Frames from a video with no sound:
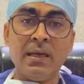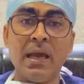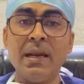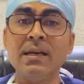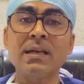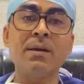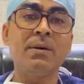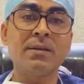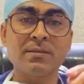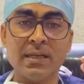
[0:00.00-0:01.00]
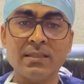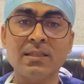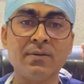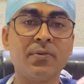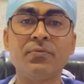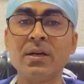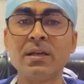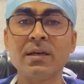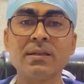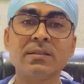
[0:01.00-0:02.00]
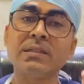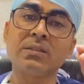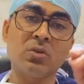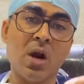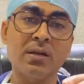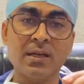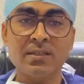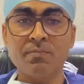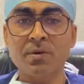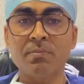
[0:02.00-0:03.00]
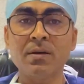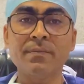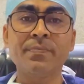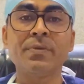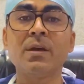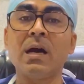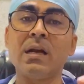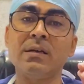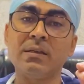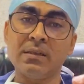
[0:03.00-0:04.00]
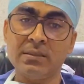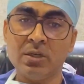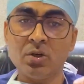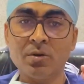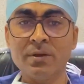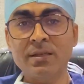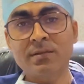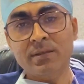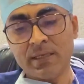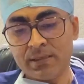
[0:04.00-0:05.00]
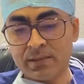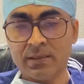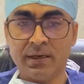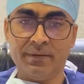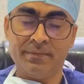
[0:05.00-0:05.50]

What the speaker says: Anytime it is less than 15 degrees, it is not acceptable, and tenotomy is necessary,